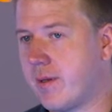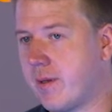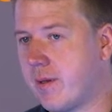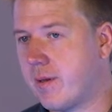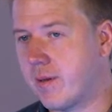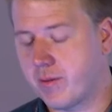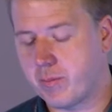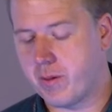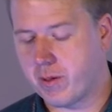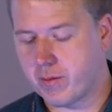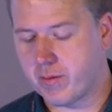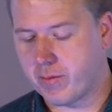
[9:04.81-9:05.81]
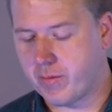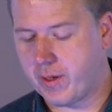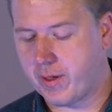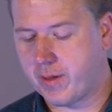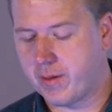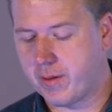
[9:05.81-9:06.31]
the Sparkle
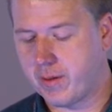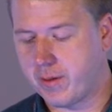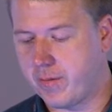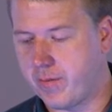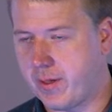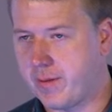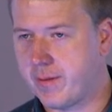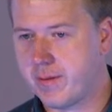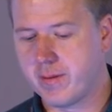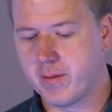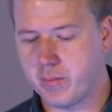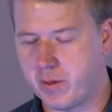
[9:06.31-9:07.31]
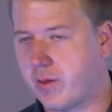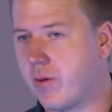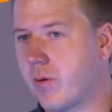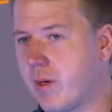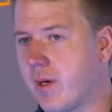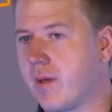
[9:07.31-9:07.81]
query in advance. But
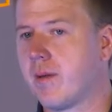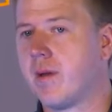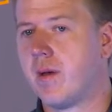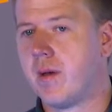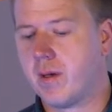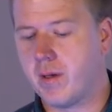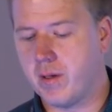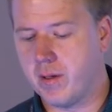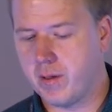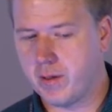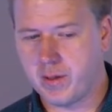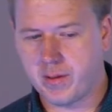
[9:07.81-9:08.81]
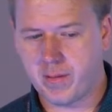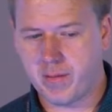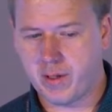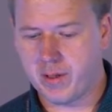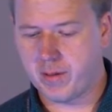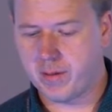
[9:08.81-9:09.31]
you can integrate